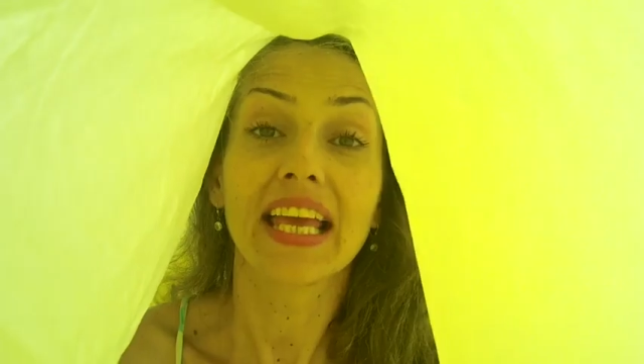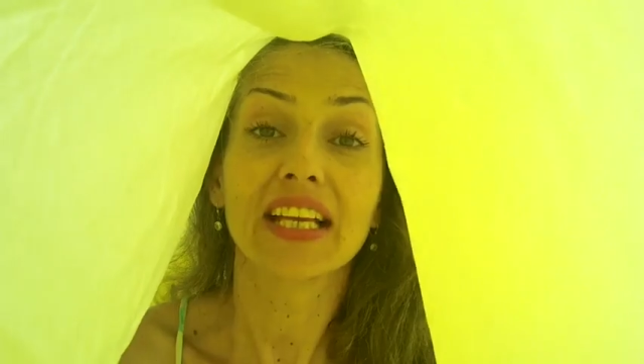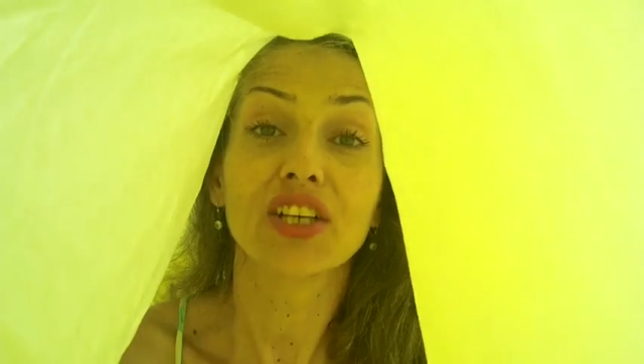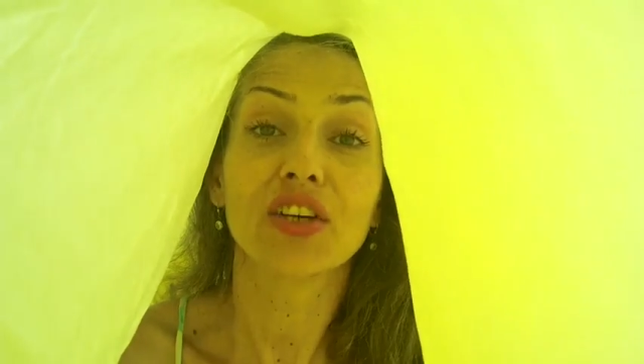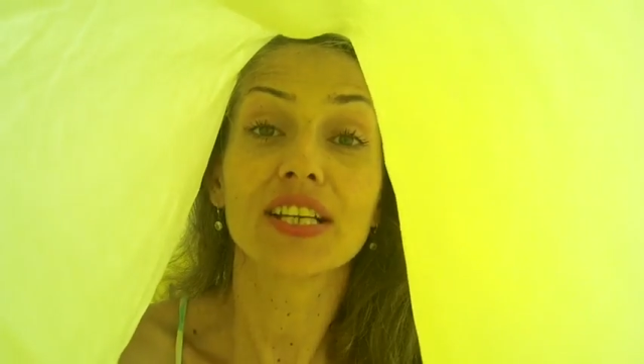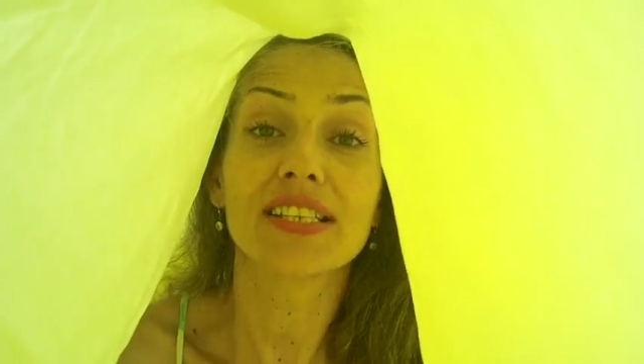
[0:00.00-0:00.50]

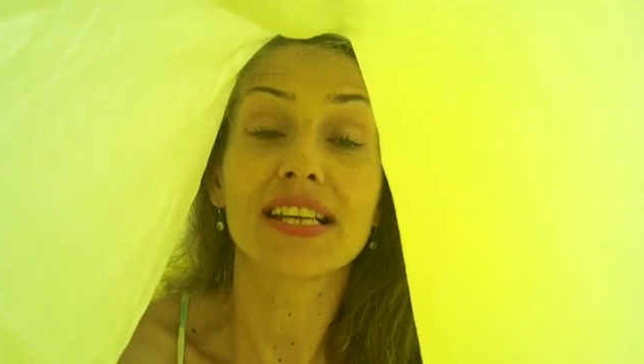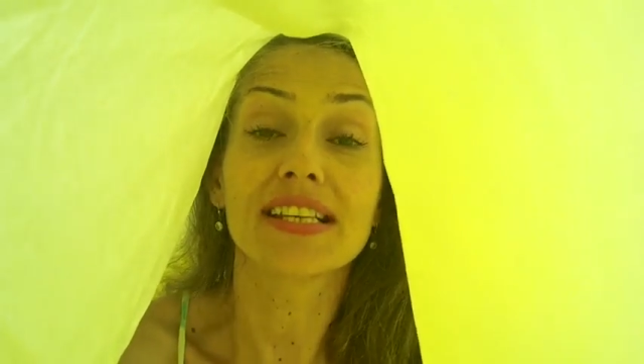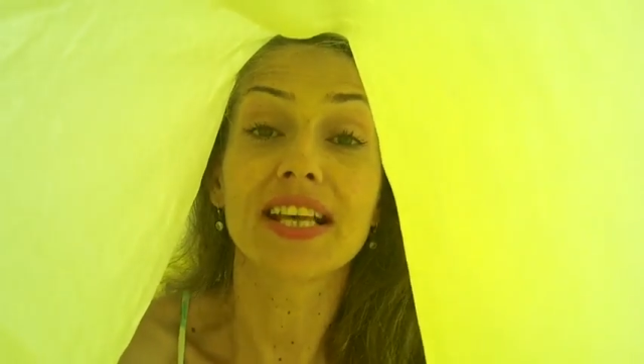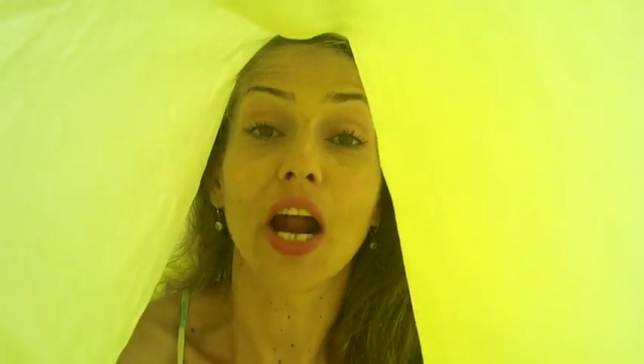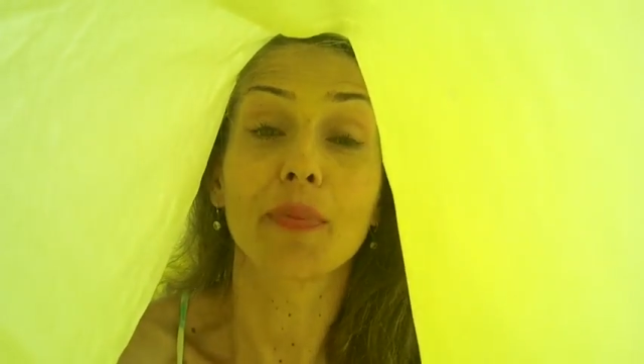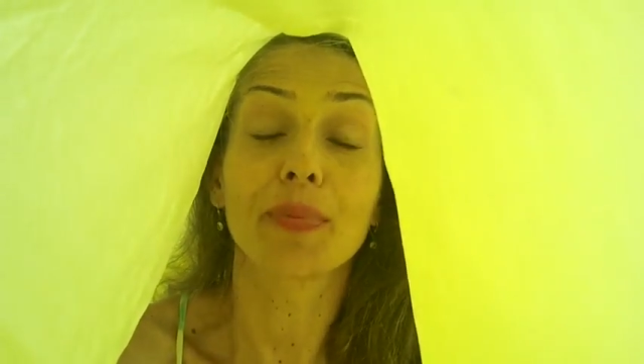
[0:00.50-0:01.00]
Ignorance
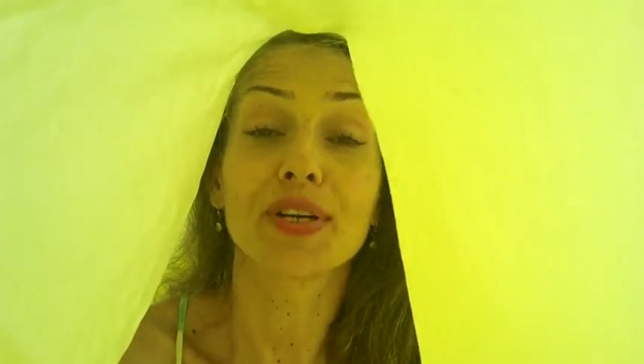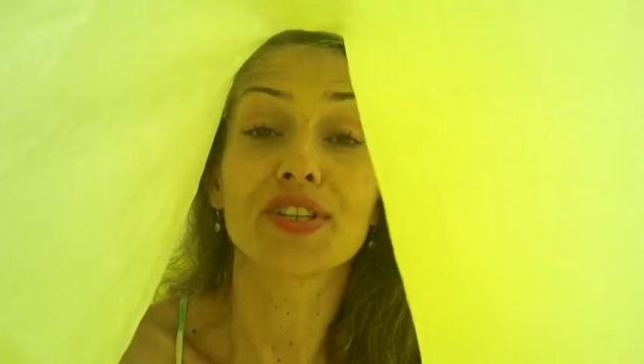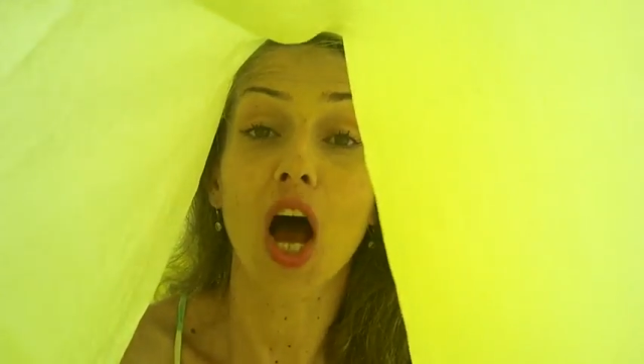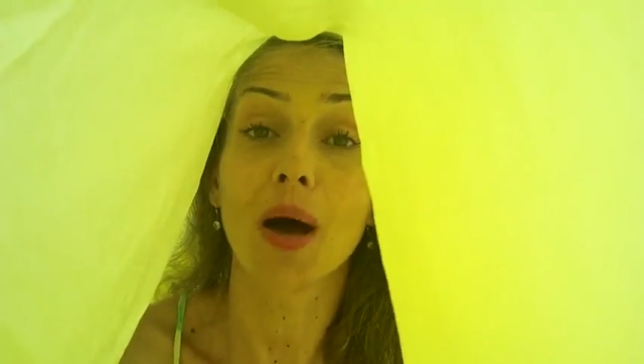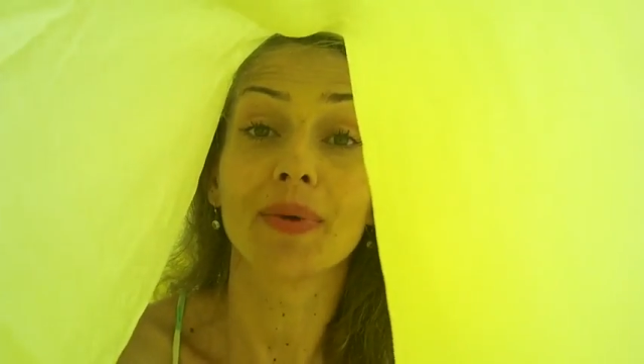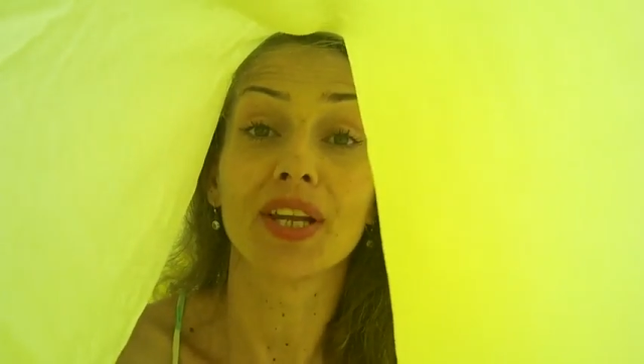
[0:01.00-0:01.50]
is our
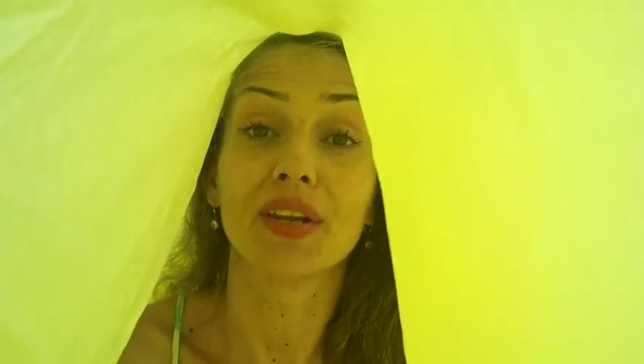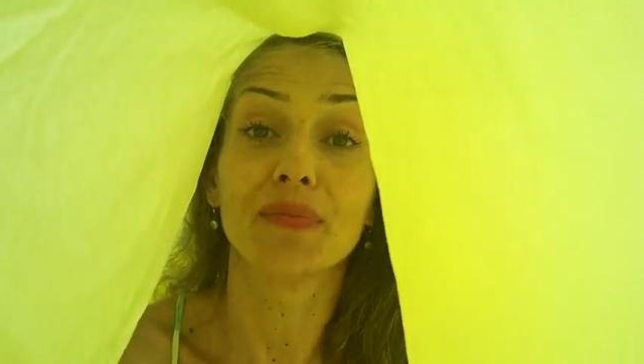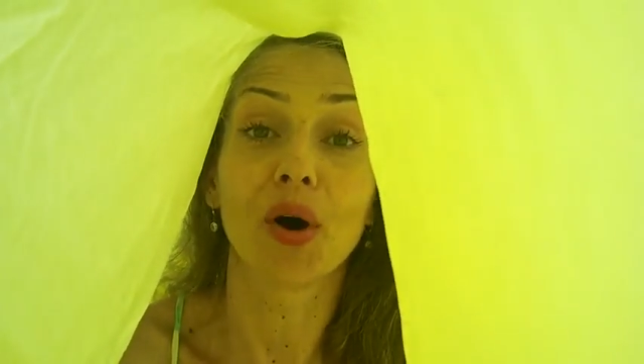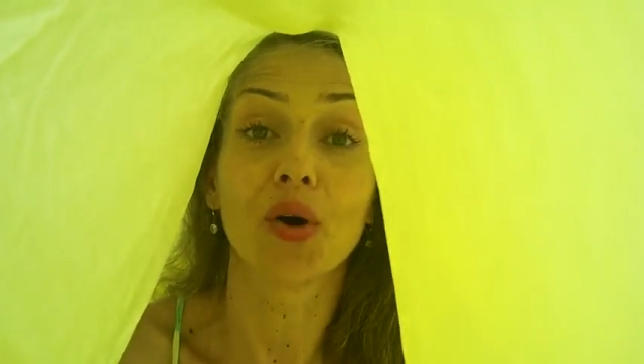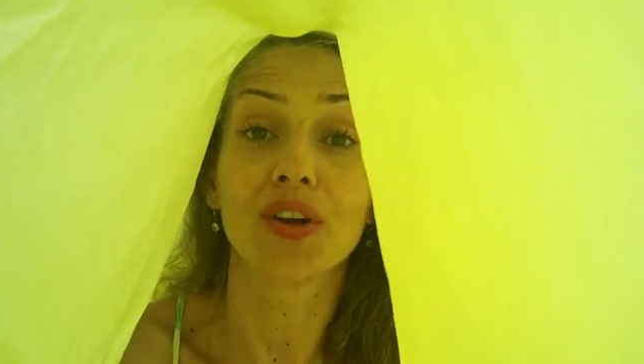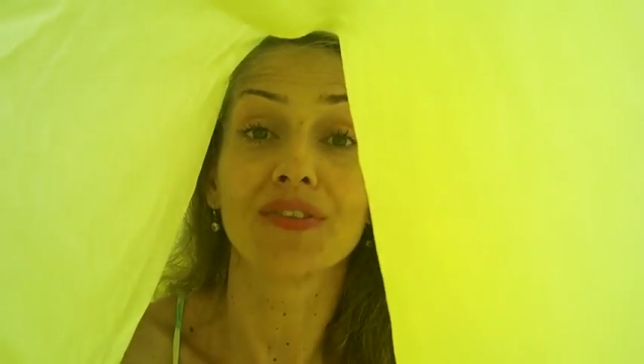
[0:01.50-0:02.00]
predominant
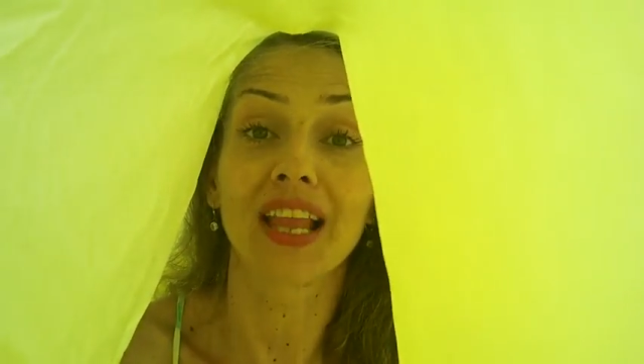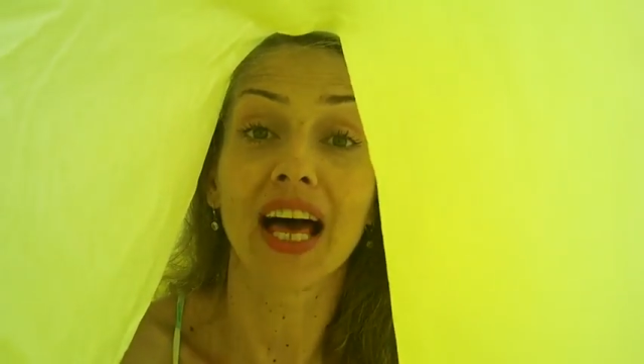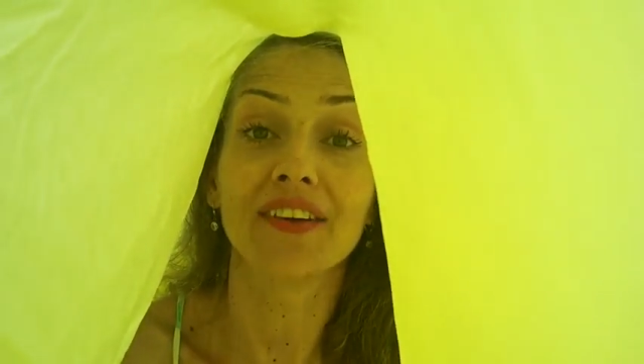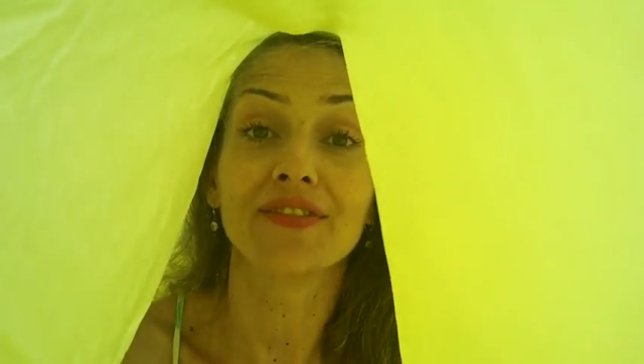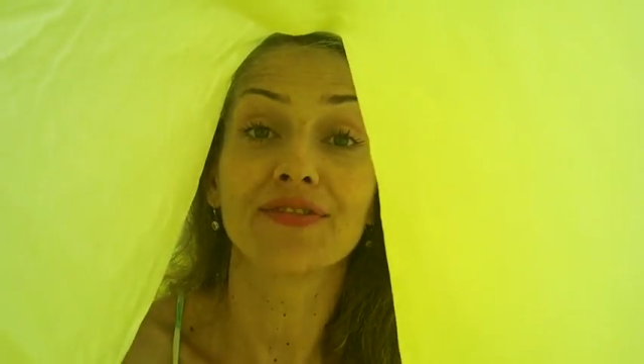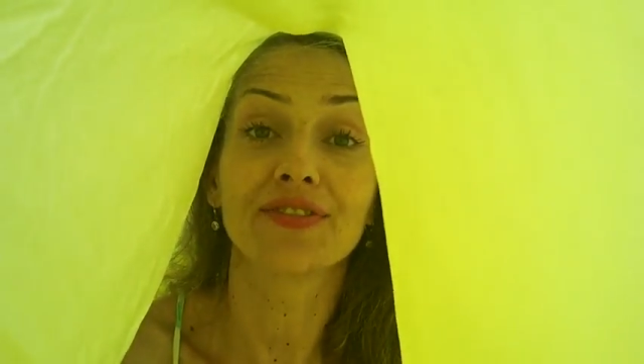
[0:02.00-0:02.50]
mode of
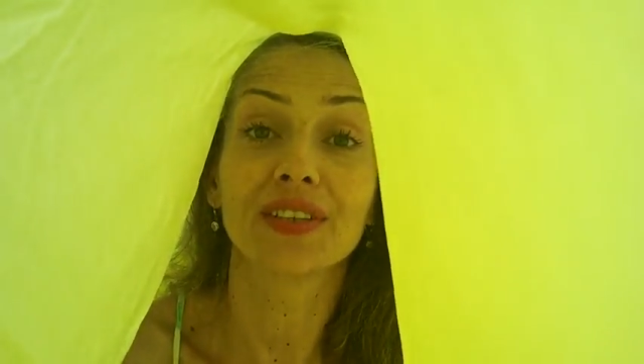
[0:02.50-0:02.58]
life.